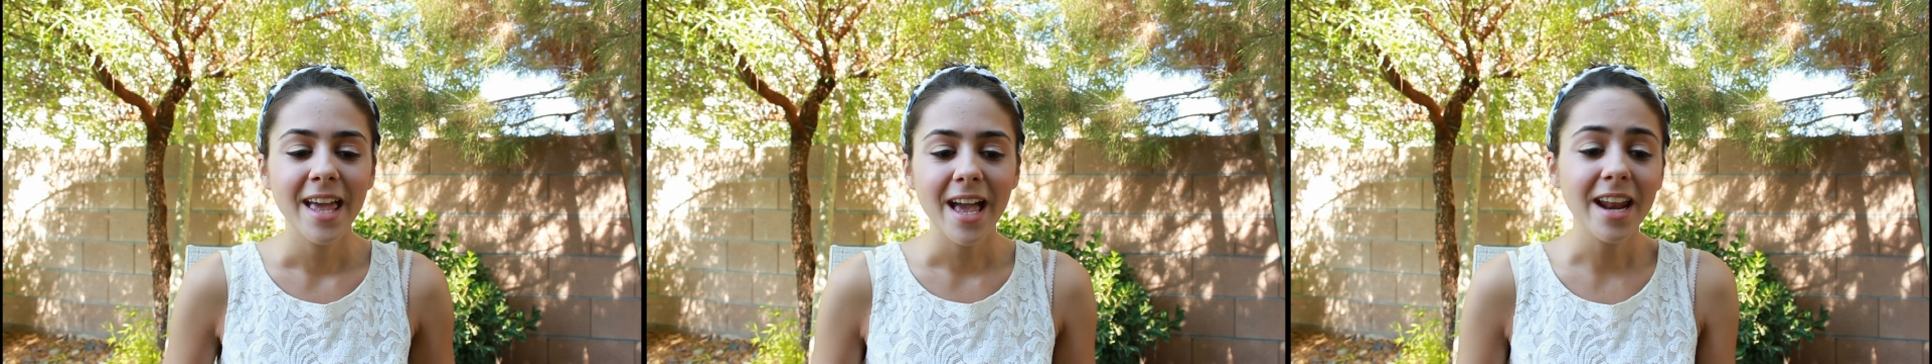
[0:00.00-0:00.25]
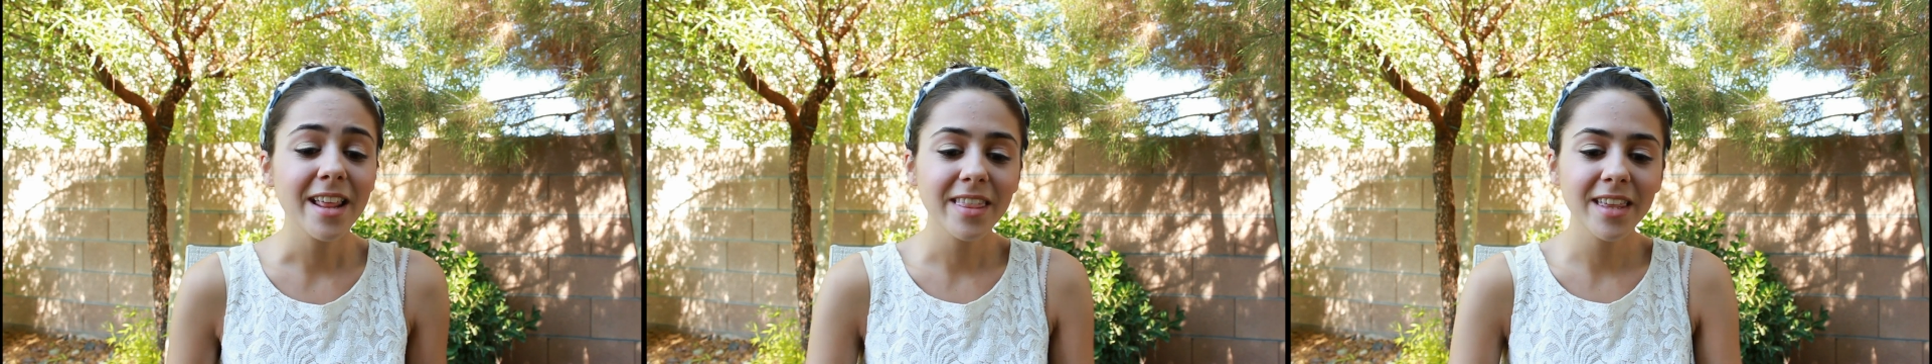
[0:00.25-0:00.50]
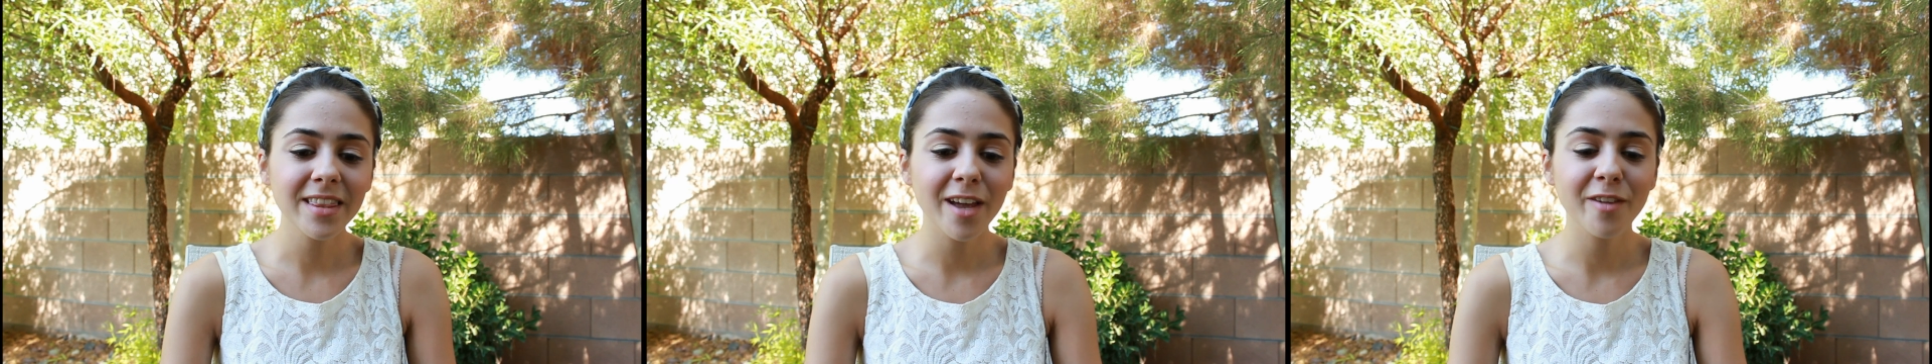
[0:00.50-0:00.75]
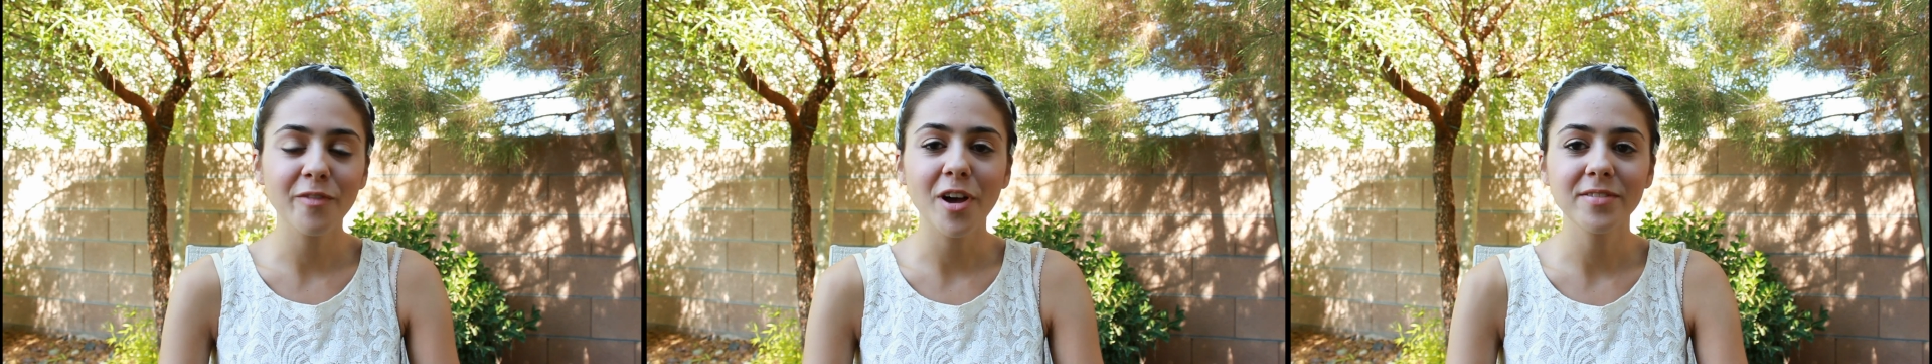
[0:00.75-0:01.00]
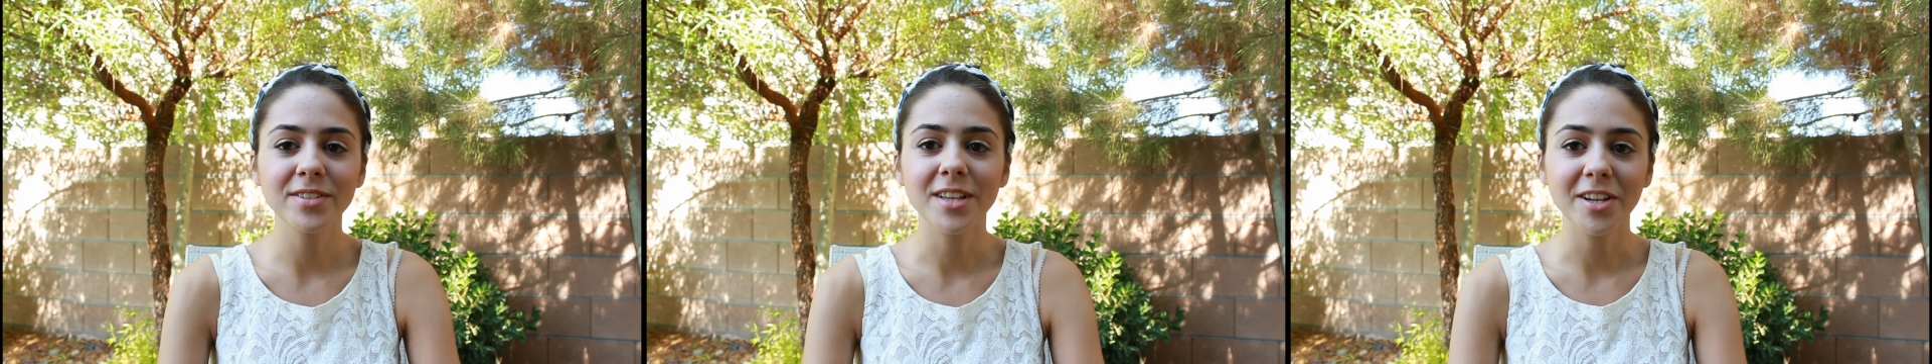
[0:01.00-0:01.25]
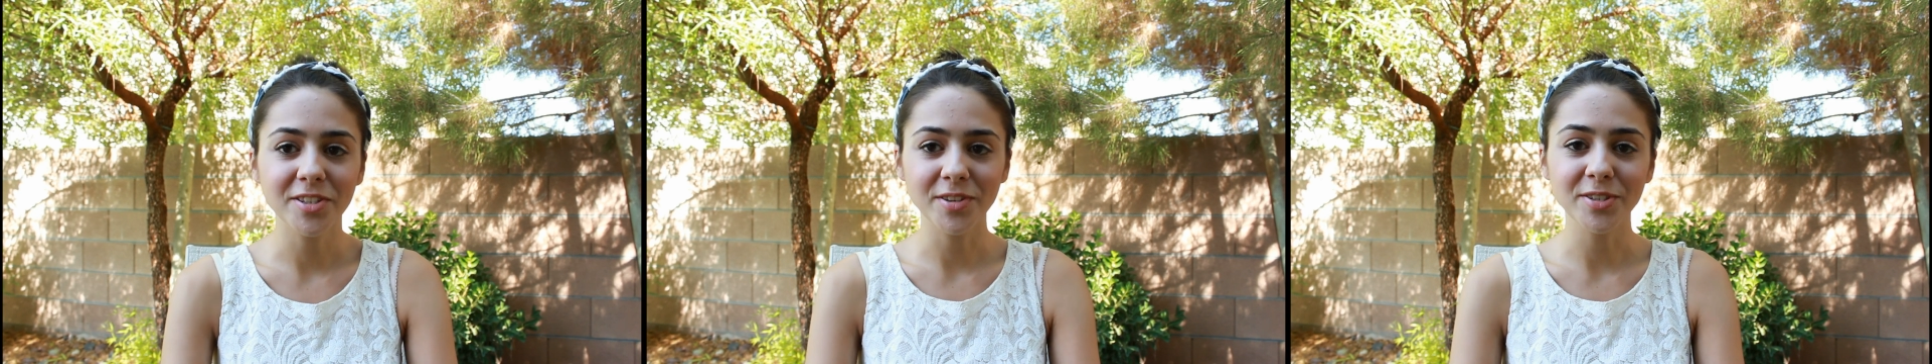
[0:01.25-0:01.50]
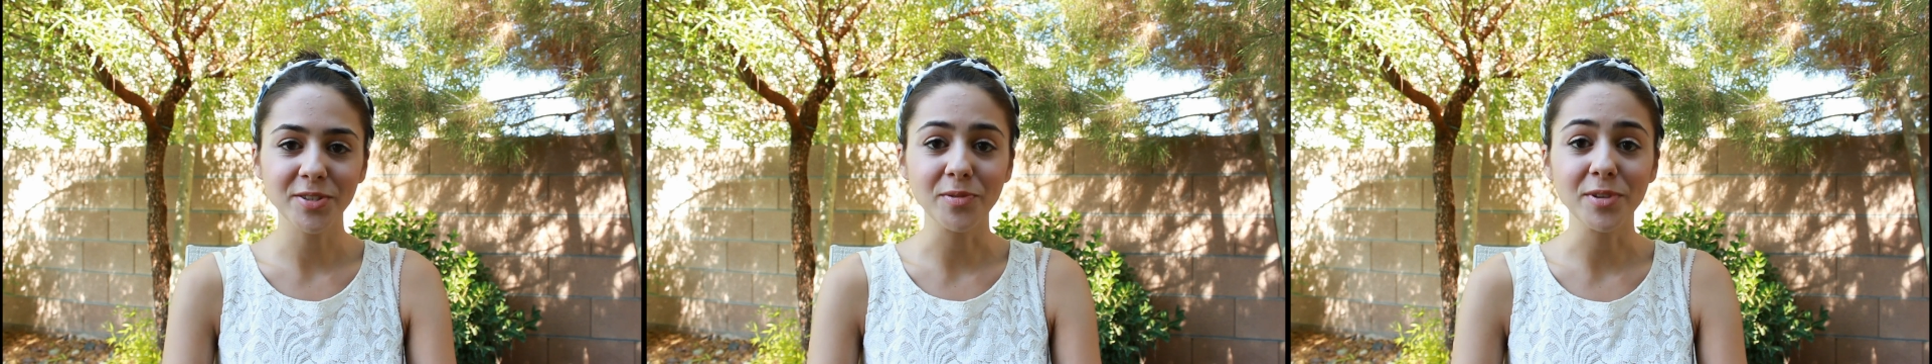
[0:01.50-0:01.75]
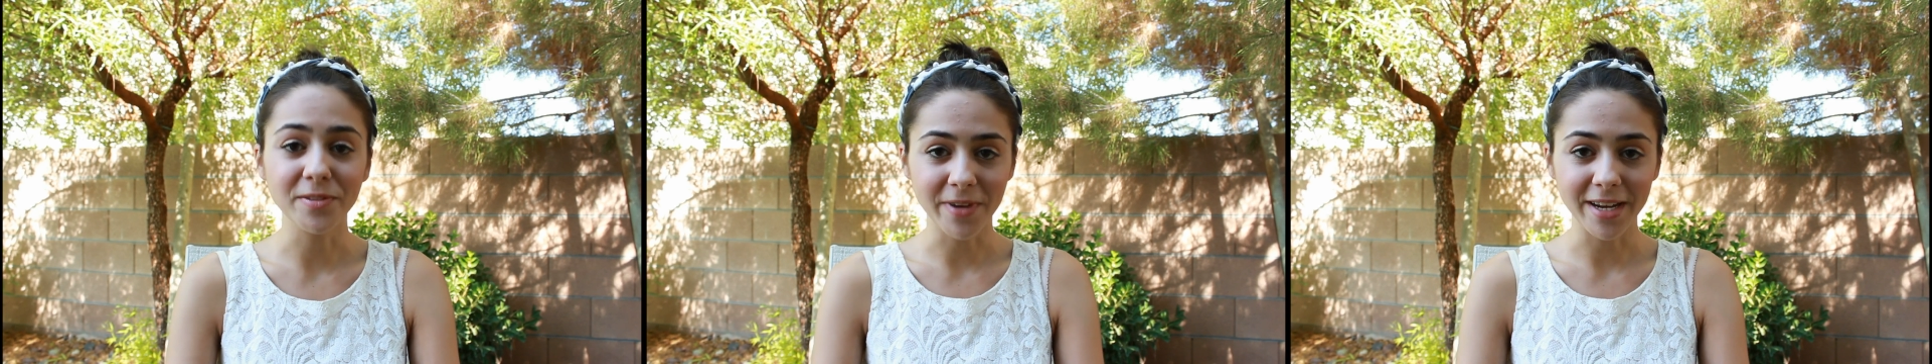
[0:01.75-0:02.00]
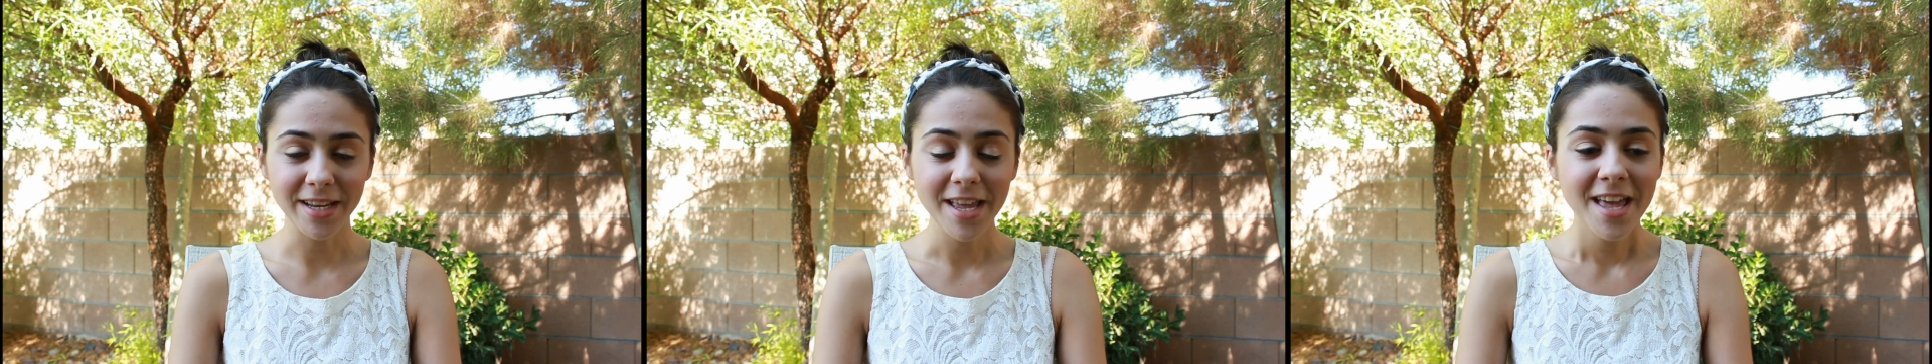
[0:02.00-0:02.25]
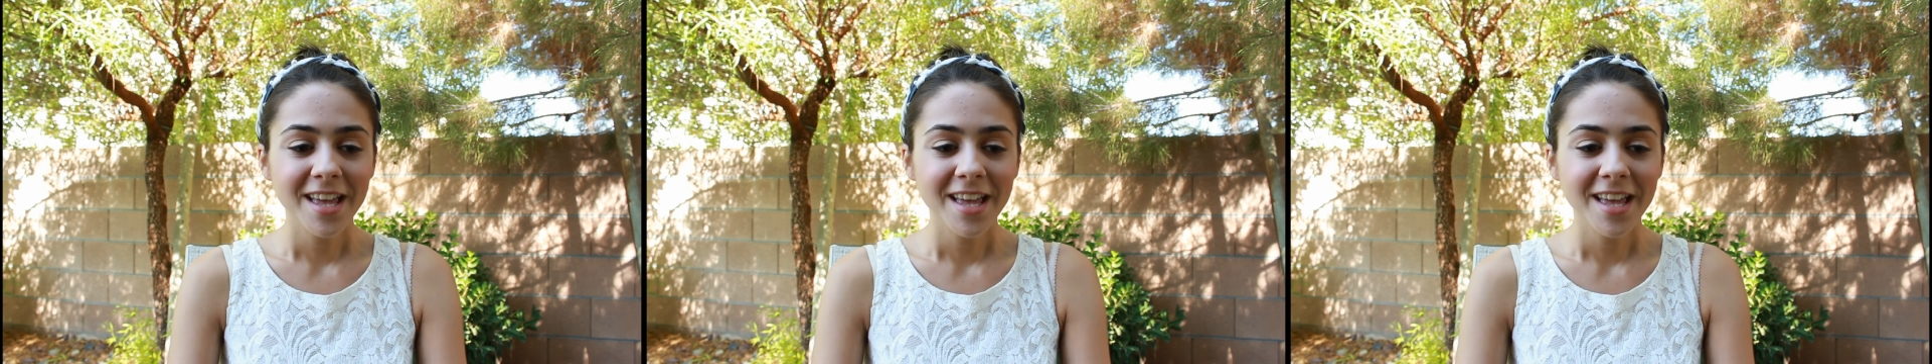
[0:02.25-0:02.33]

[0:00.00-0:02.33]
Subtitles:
Anything that involves not doing school is fun.